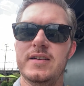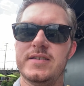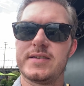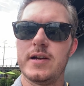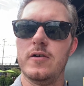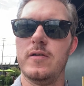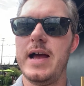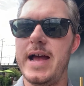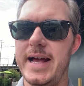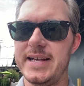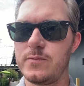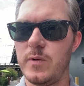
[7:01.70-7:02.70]
So
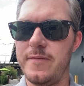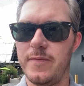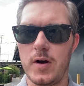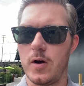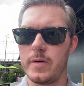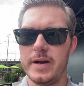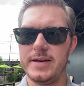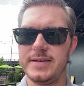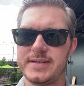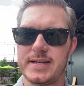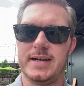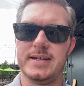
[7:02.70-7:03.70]
as we've already
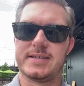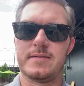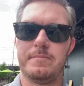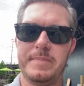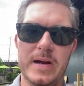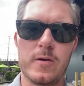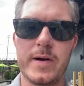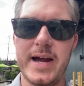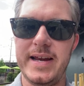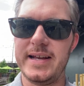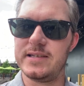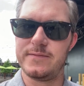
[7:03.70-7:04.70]
discussed, beer
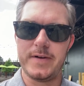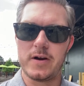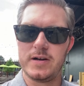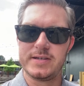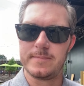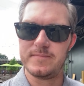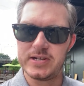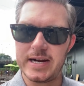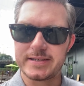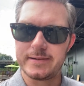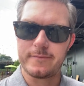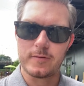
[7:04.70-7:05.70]
rating is very
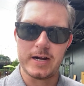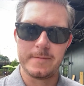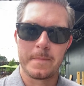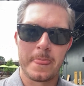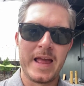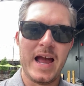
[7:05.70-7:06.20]
subjective, right?